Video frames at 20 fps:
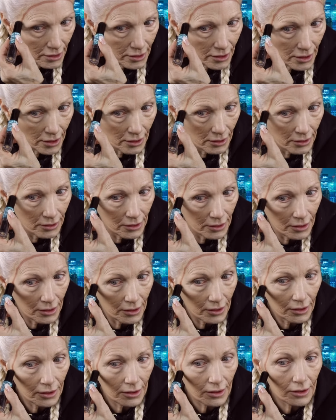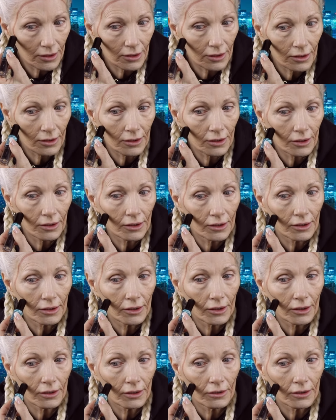down here,
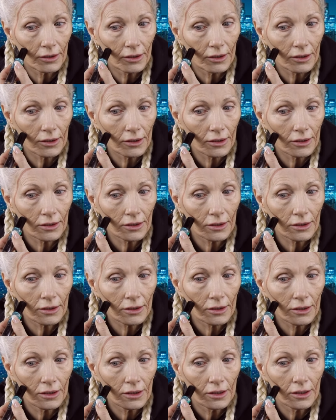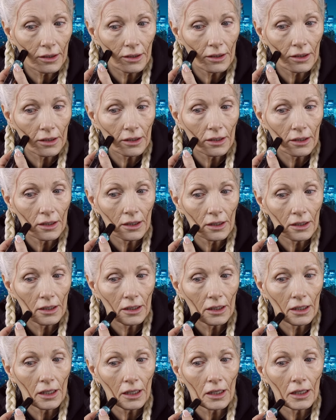down here,
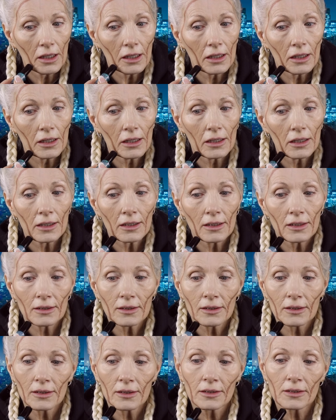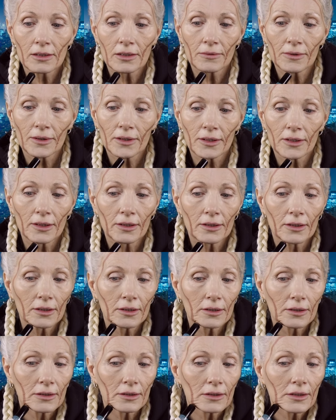and then she went down
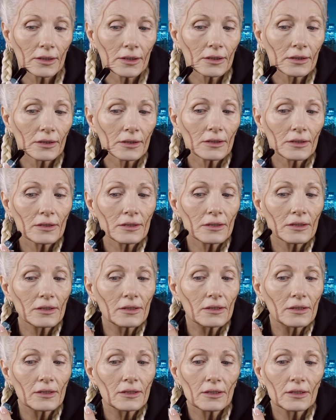here like this.